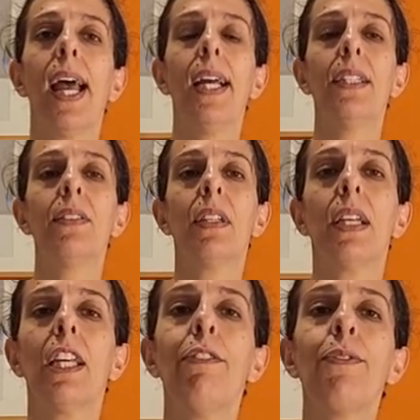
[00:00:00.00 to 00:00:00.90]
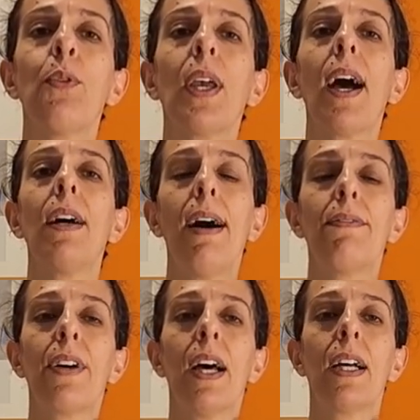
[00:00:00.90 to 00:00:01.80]
And if we
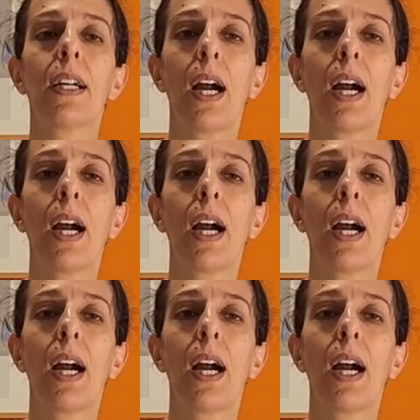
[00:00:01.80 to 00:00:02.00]
have